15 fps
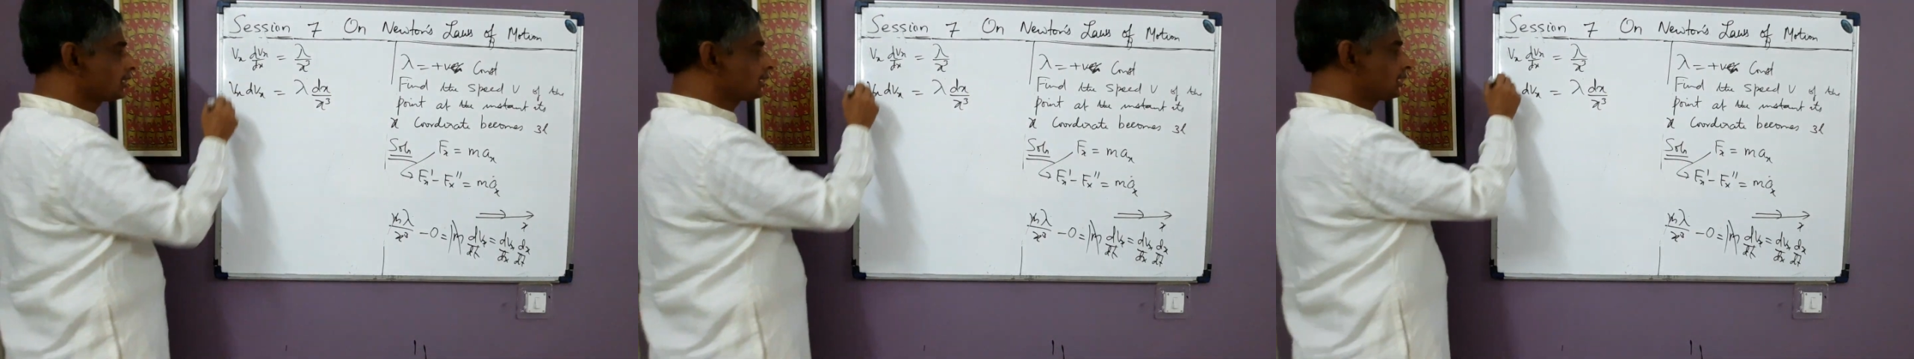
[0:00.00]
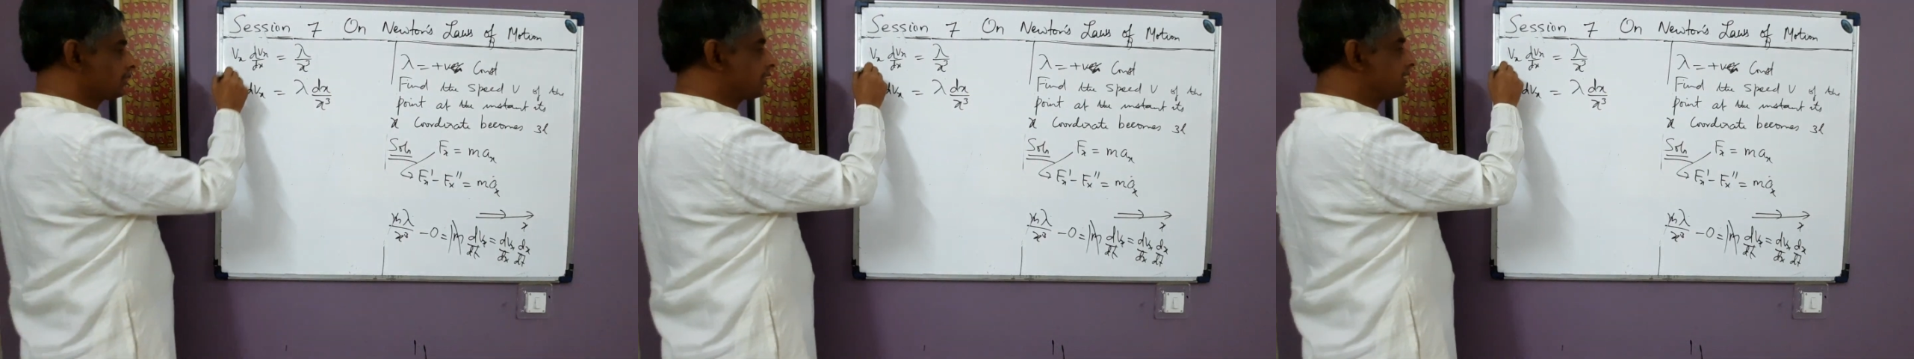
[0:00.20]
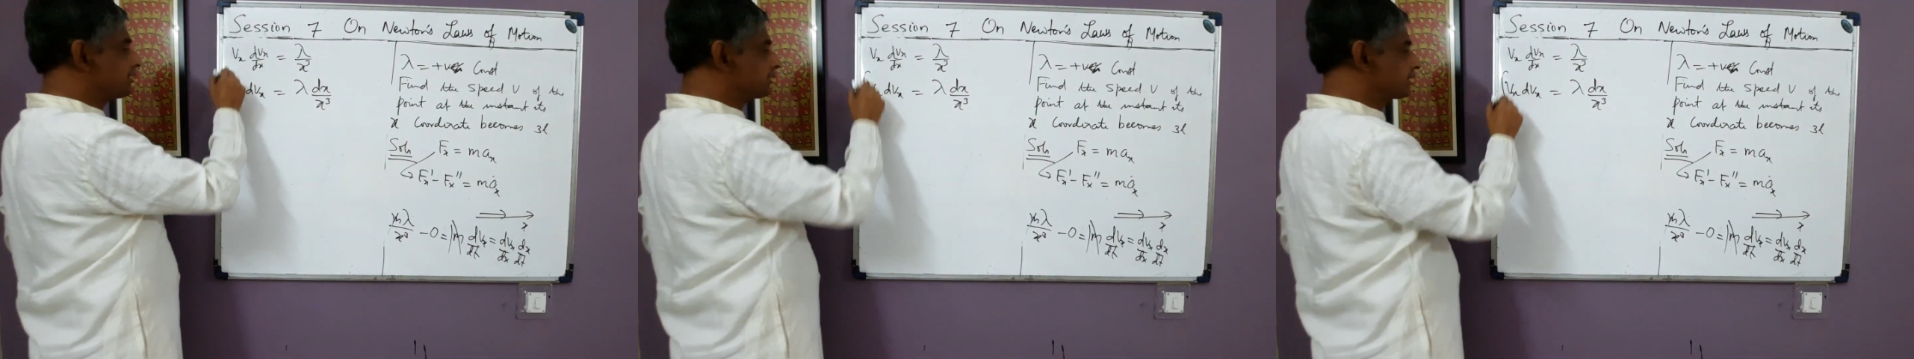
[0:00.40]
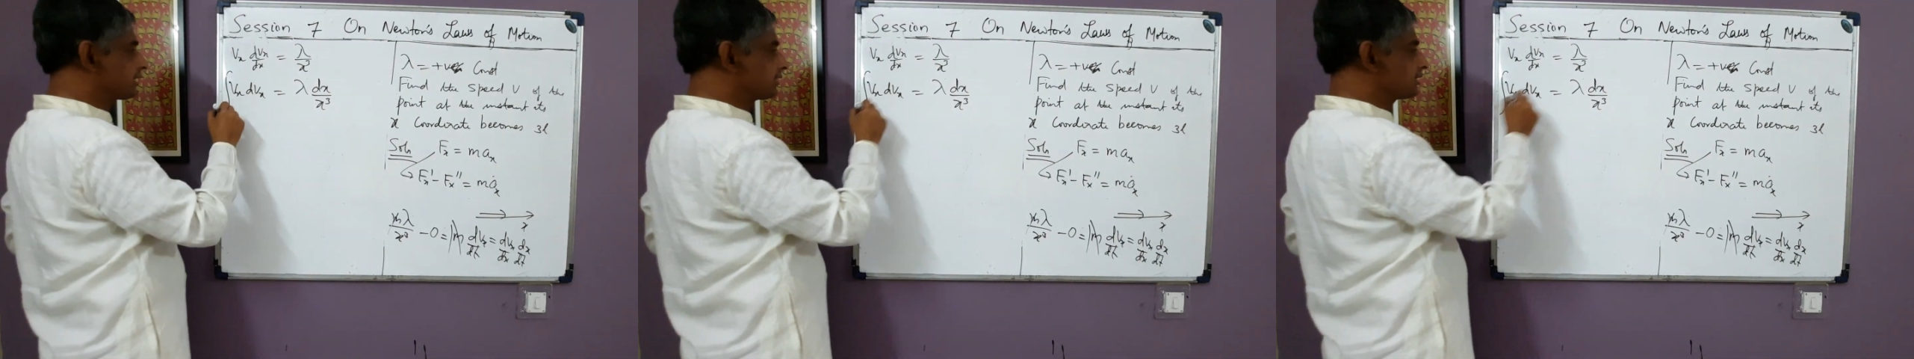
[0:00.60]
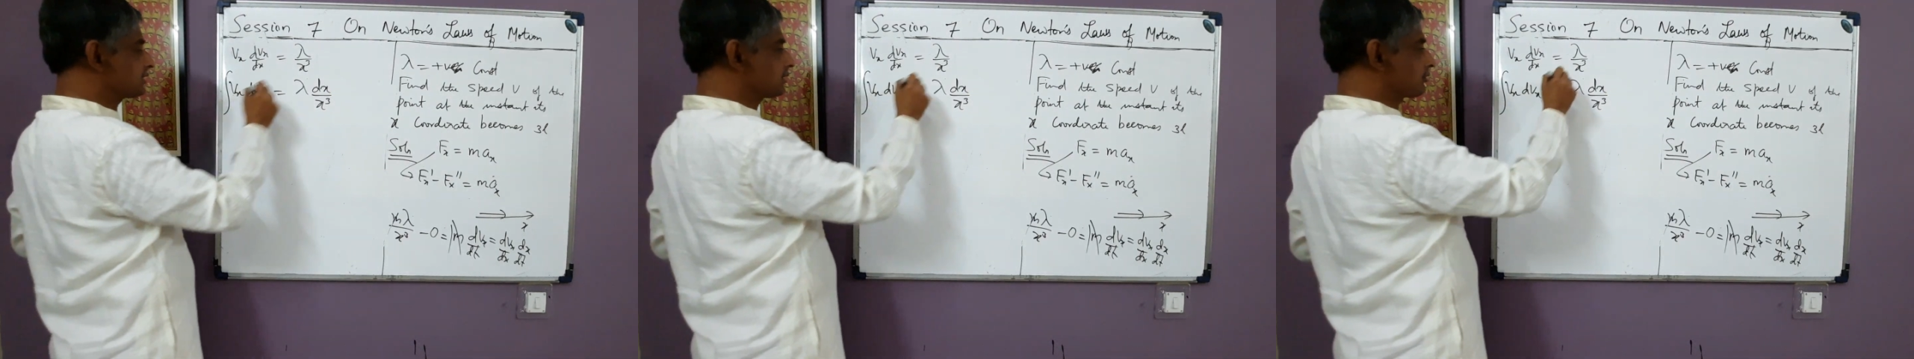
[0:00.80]
Now I integrate
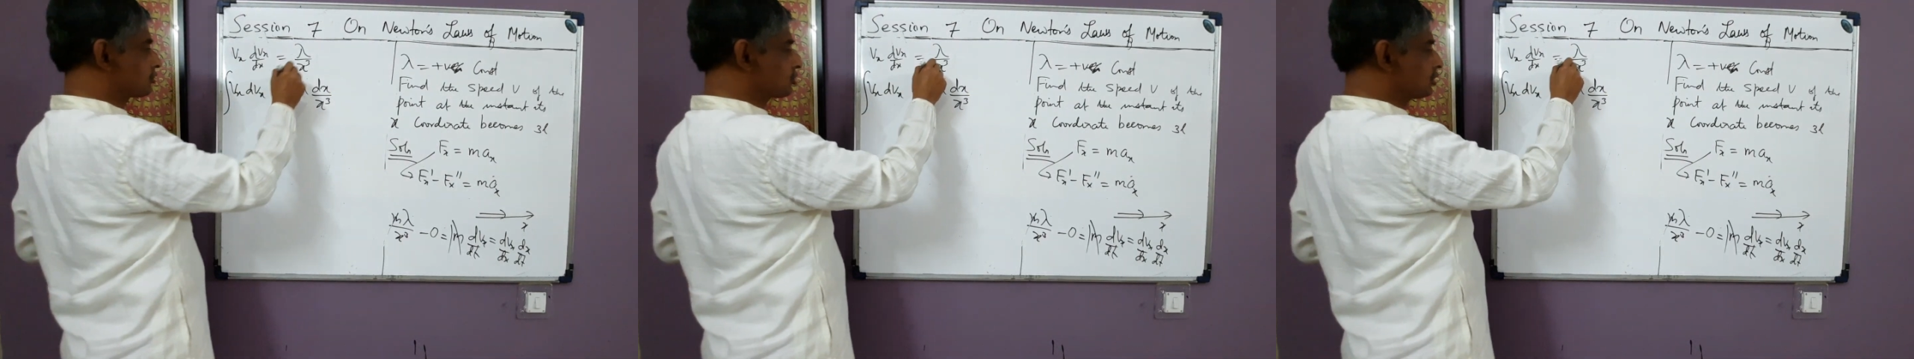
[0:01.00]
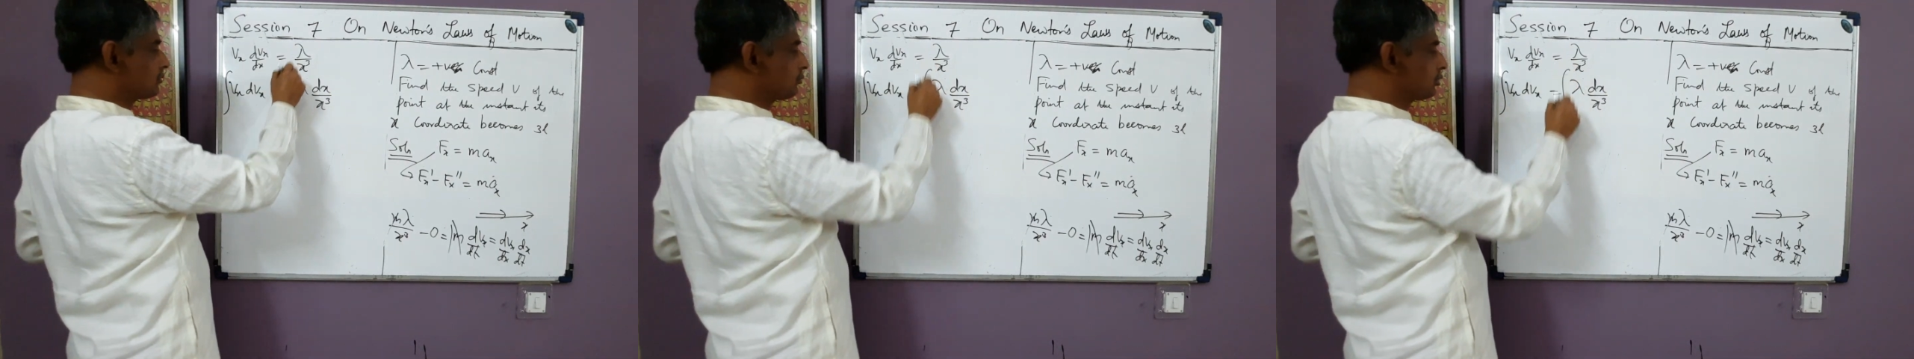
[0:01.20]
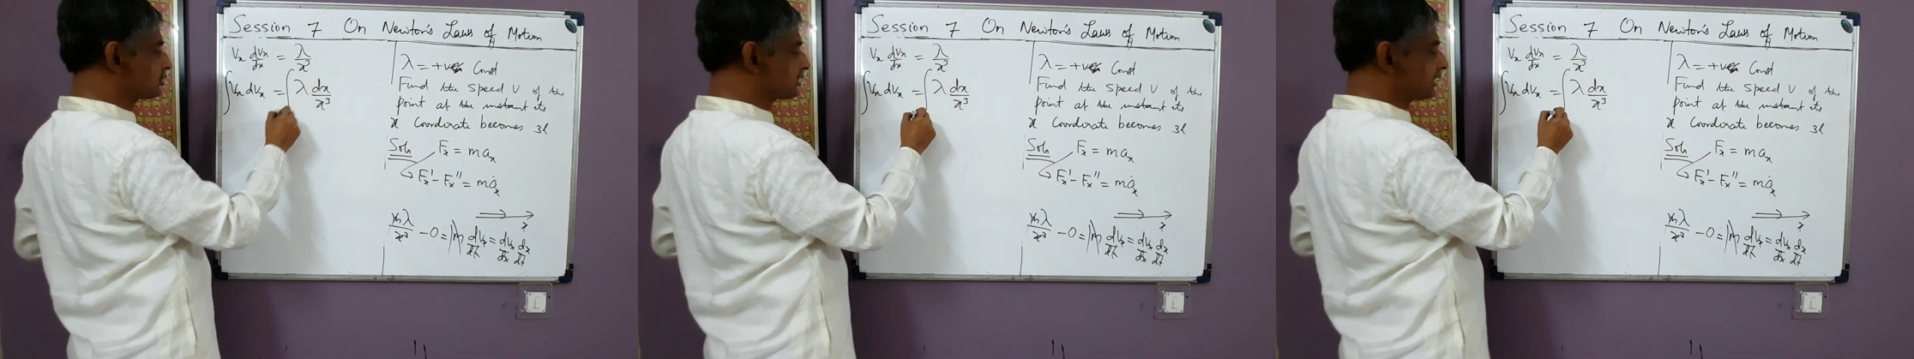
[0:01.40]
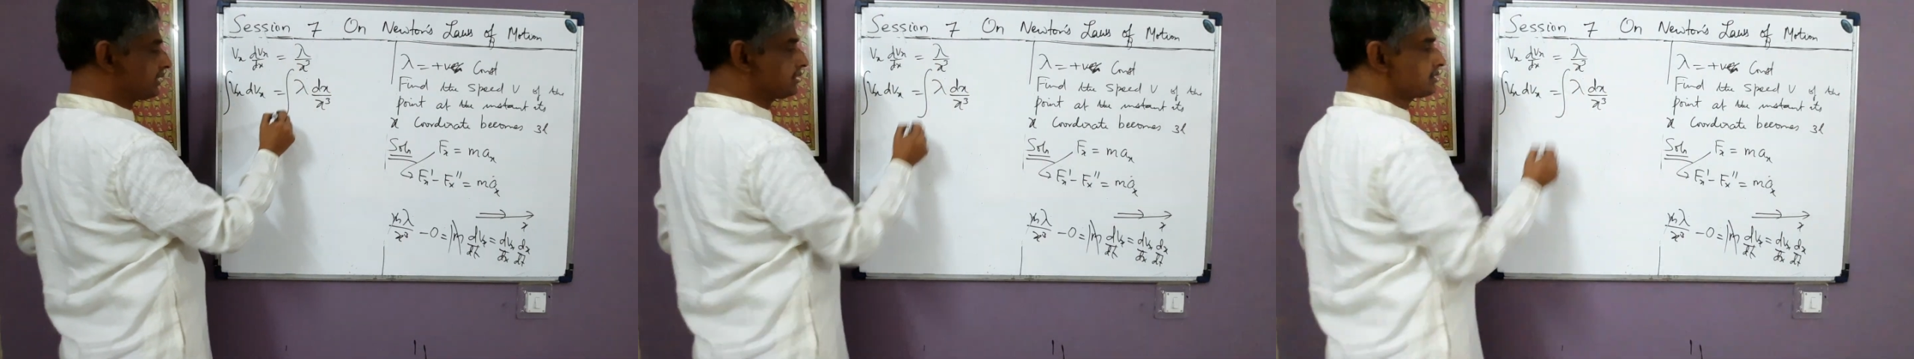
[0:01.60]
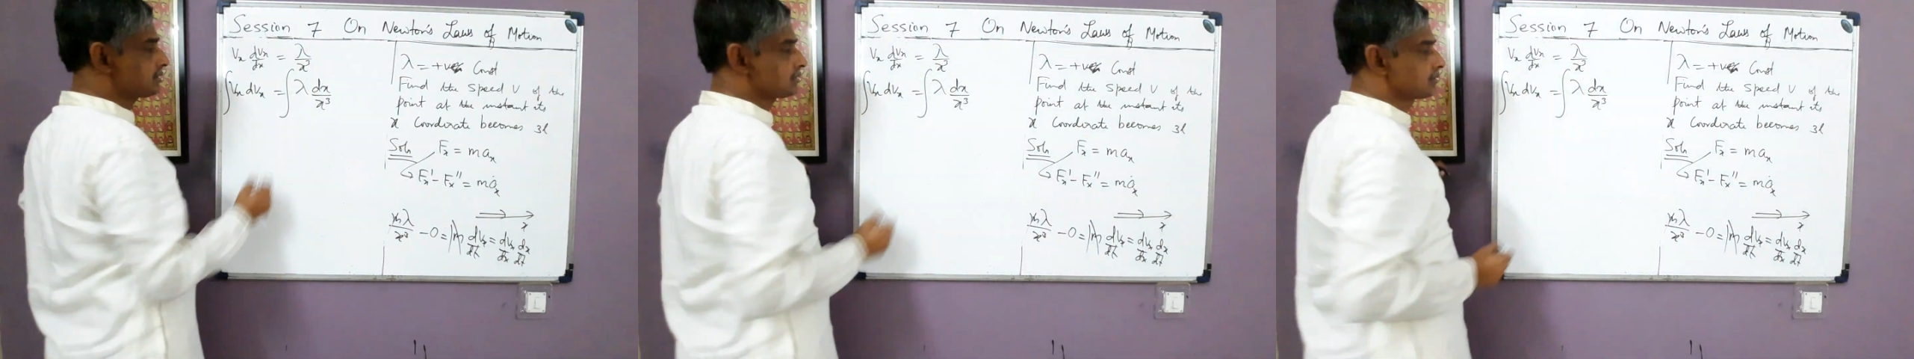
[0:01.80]
this equation on both
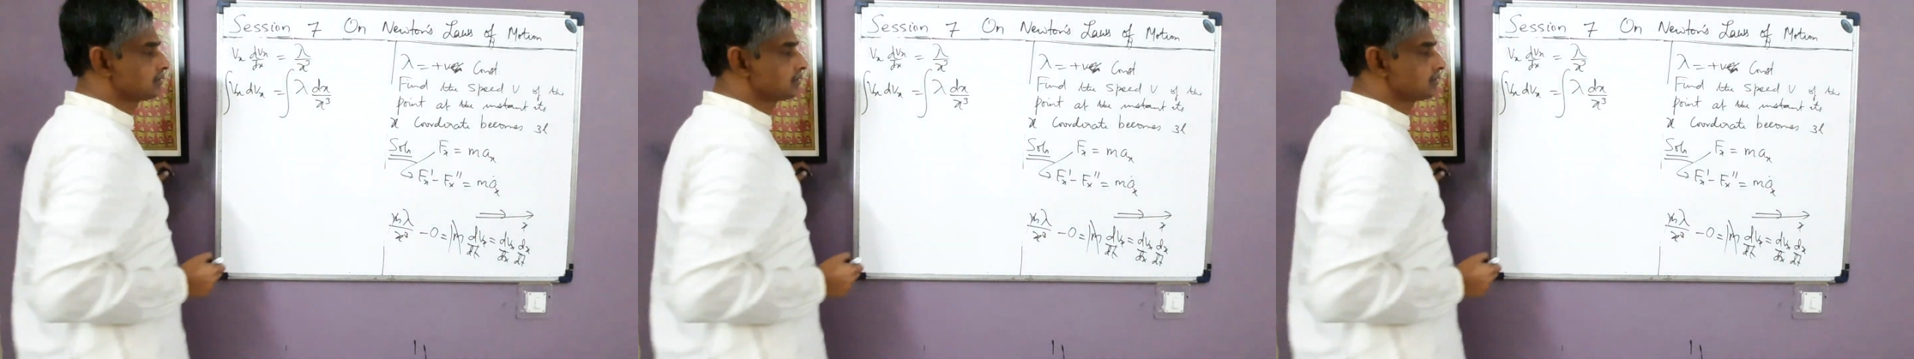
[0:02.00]
sides.